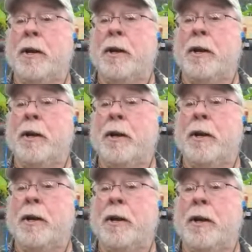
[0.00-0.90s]

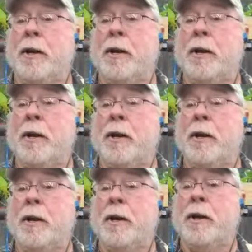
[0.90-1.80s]
never had a
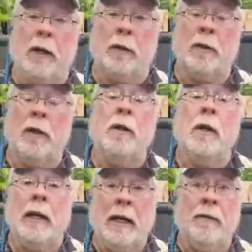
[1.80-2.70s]
bacterial
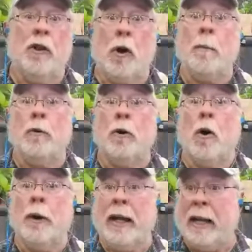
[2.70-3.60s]
wilt, even though I'm
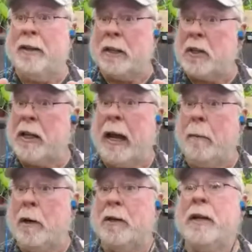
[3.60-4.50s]
growing in the
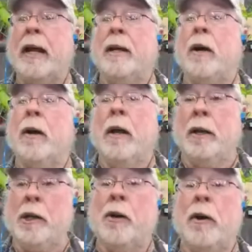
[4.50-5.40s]
same container
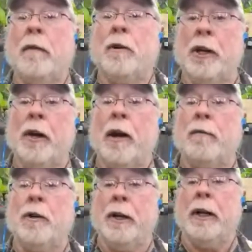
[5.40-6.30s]
year after year
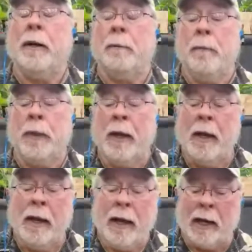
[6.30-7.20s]
after year.
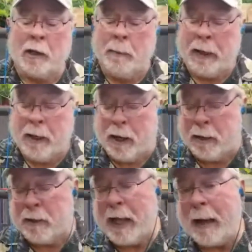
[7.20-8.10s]
And it's because
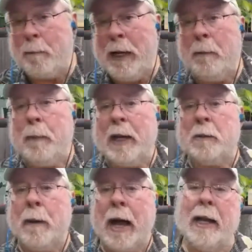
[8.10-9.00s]
that peat based
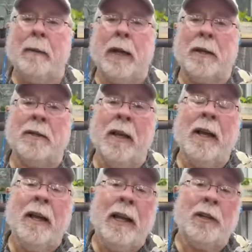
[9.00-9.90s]
potting mix
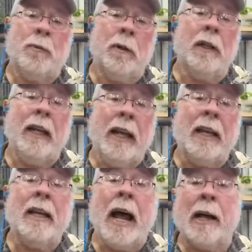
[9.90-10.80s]
is really
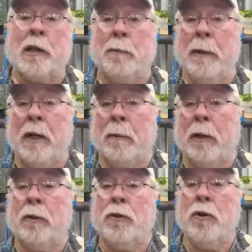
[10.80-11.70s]

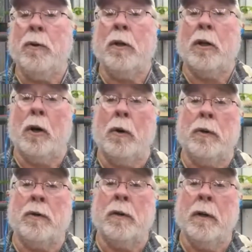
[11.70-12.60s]
inhospitable to
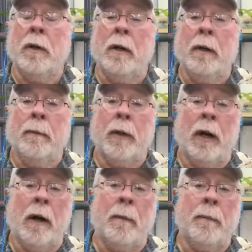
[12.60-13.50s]
those,
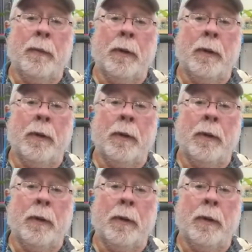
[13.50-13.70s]
um,